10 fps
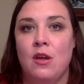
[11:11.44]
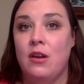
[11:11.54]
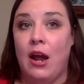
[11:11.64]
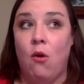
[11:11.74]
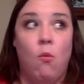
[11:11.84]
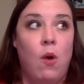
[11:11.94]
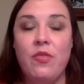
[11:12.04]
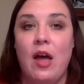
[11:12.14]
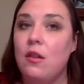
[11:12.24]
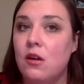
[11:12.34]
Now, what
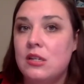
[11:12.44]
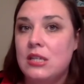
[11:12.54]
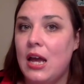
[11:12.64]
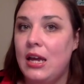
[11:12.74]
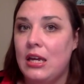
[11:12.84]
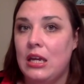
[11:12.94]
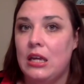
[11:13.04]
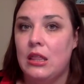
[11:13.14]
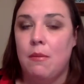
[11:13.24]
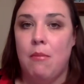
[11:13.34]
that looks like
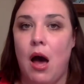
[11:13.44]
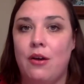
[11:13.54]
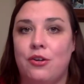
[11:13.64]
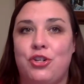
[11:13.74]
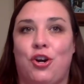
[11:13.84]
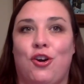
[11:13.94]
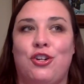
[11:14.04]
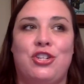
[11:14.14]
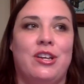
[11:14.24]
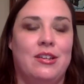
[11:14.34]
in the modern
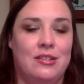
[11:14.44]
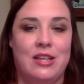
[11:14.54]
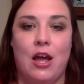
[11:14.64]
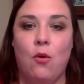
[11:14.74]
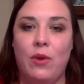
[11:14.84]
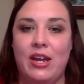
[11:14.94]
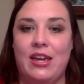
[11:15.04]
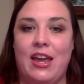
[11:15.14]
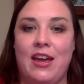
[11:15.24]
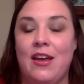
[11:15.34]
church is that we
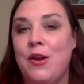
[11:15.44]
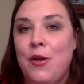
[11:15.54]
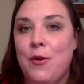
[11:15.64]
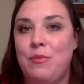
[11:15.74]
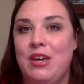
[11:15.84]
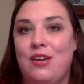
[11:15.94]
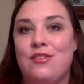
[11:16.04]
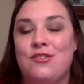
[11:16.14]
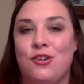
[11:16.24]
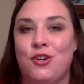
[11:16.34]
can't be
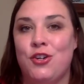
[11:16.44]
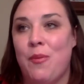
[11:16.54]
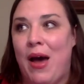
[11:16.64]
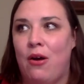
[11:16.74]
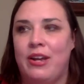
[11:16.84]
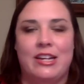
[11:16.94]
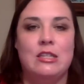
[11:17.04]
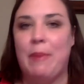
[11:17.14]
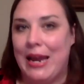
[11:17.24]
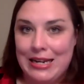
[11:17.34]
concerned about
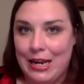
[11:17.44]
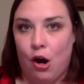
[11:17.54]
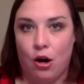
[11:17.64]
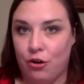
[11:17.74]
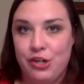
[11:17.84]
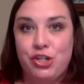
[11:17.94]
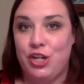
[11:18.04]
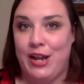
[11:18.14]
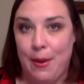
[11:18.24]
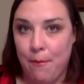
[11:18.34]
expanding our
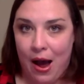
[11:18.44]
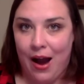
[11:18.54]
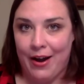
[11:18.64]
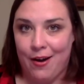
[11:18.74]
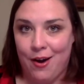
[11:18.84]
Christian empire.